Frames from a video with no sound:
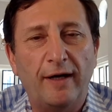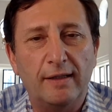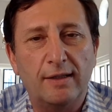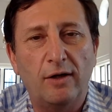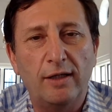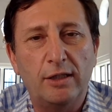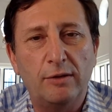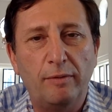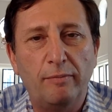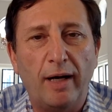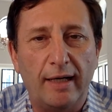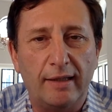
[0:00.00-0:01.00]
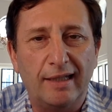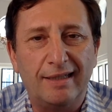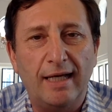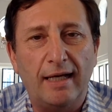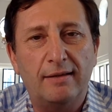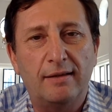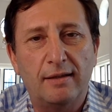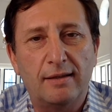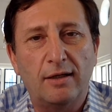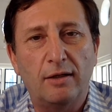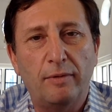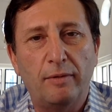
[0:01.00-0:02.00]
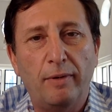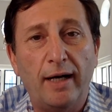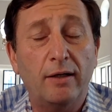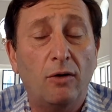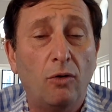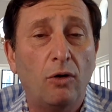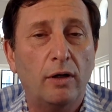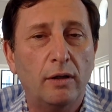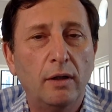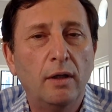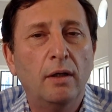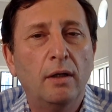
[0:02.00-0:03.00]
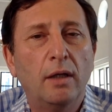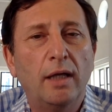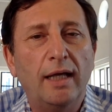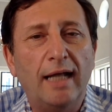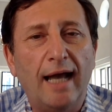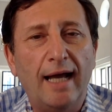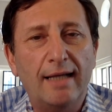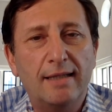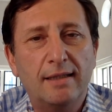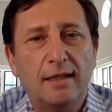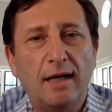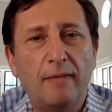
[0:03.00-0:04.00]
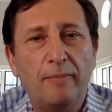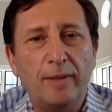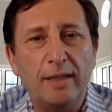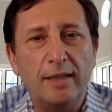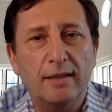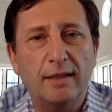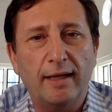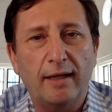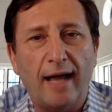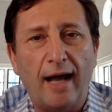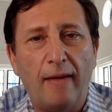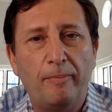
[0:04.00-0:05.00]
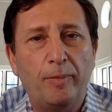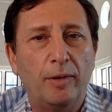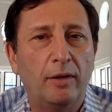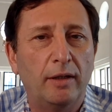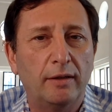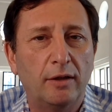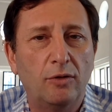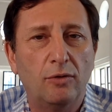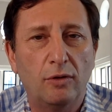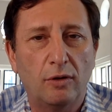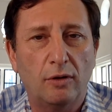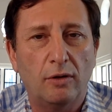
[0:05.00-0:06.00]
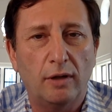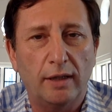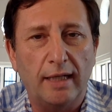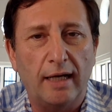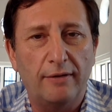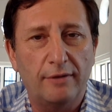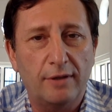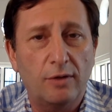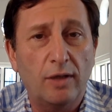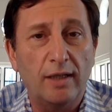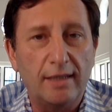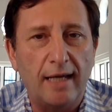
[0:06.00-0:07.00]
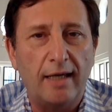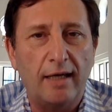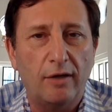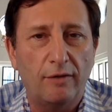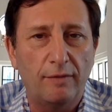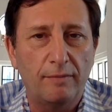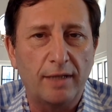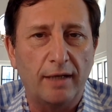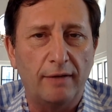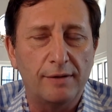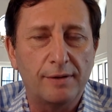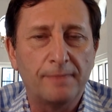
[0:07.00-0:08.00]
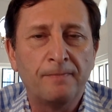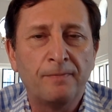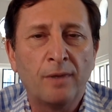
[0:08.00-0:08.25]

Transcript: Fed is going to be buying, the debt that it's going to be buying, or it has companies like Apple and Google and others who can take care of themselves.